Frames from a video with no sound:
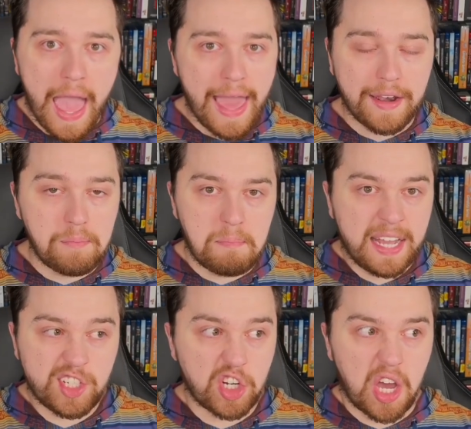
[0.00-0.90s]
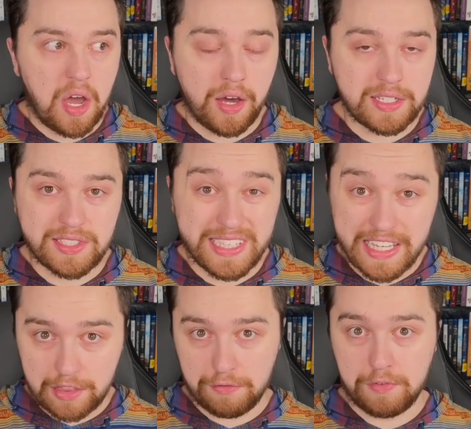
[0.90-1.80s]
And my jaw honestly
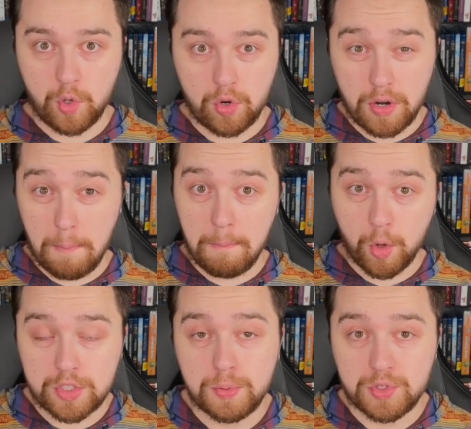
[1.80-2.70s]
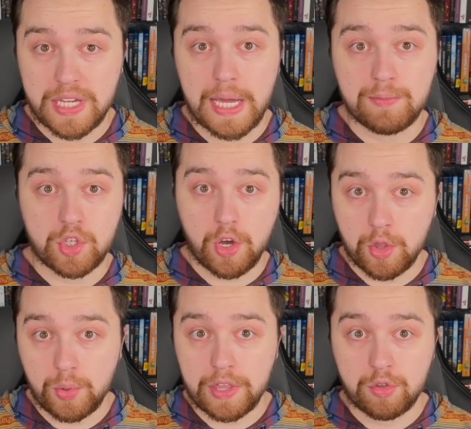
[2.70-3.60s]
hit the floor multiple times all
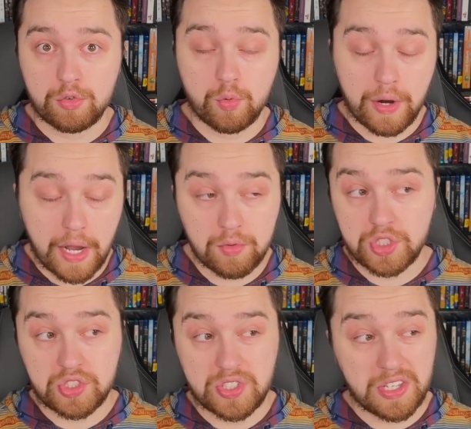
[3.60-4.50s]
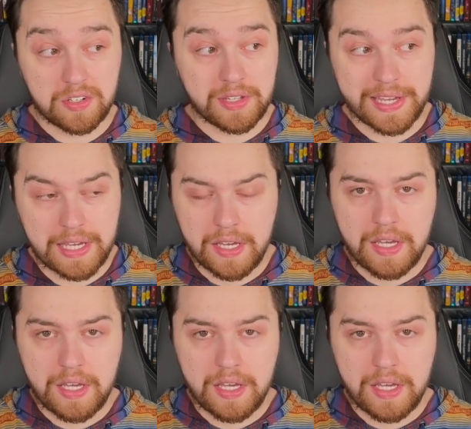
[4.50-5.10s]
the way through, where I was just sitting there like,